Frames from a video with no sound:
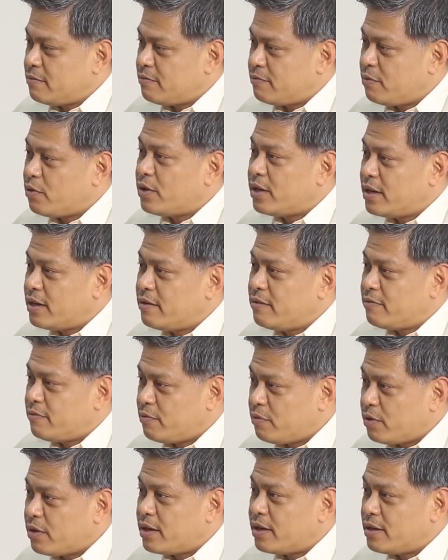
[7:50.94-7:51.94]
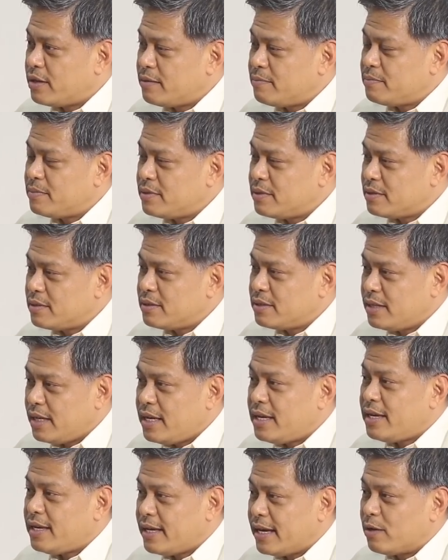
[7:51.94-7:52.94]
for
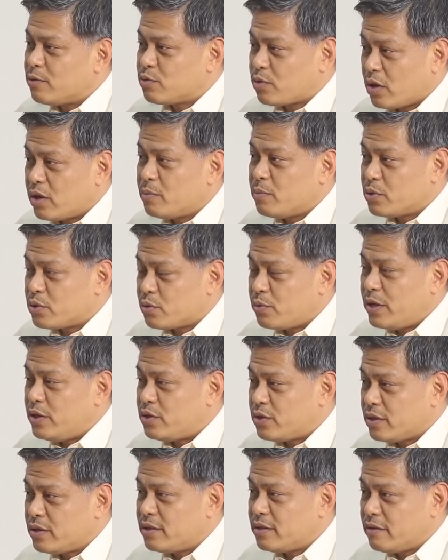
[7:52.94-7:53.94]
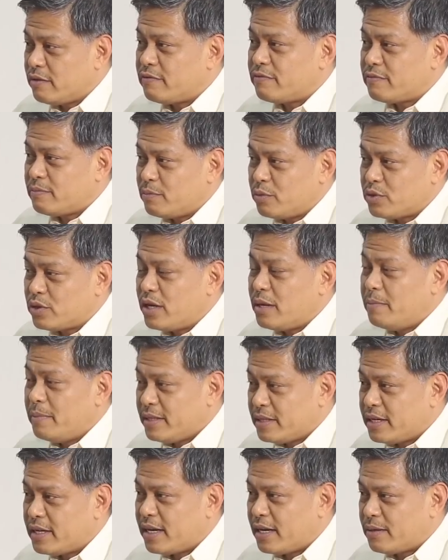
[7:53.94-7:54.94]
the autonomous region of Muslim
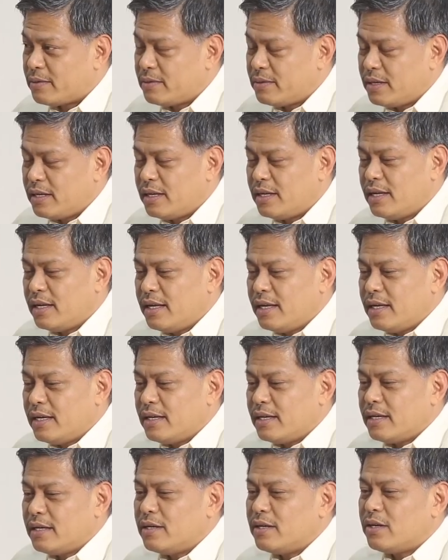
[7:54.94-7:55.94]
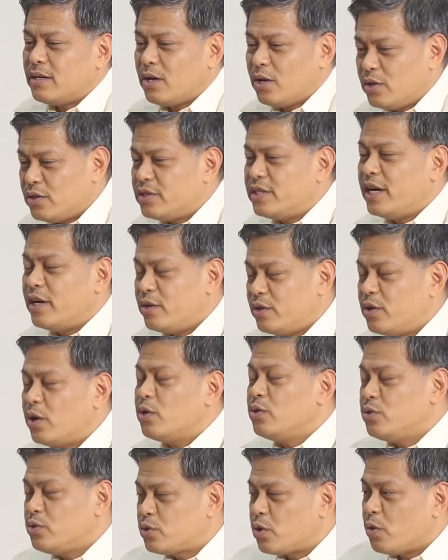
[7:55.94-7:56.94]
Mindanao on their
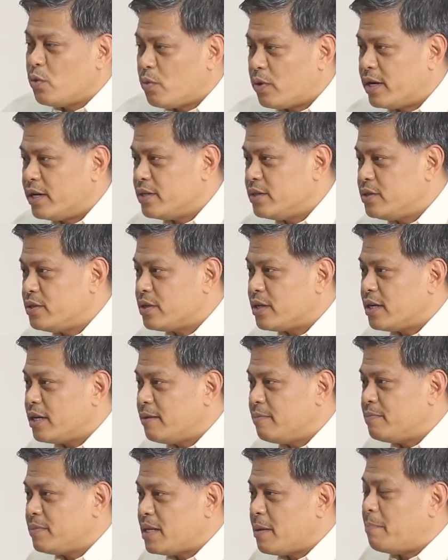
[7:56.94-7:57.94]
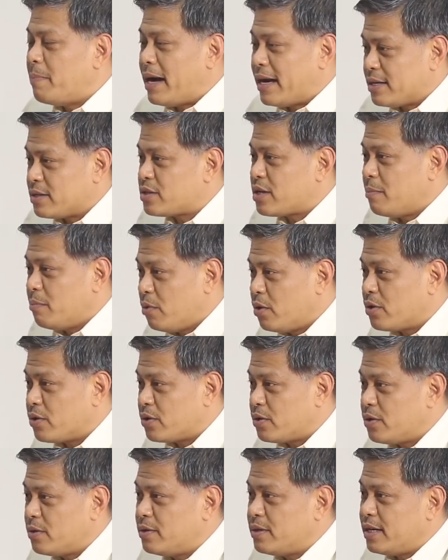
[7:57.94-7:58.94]
road towards the
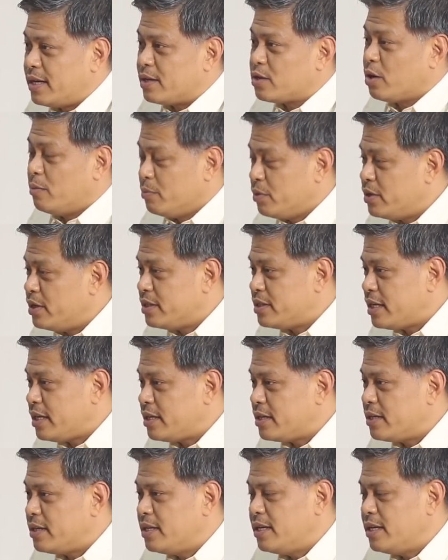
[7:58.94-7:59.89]
Bangsamoro community.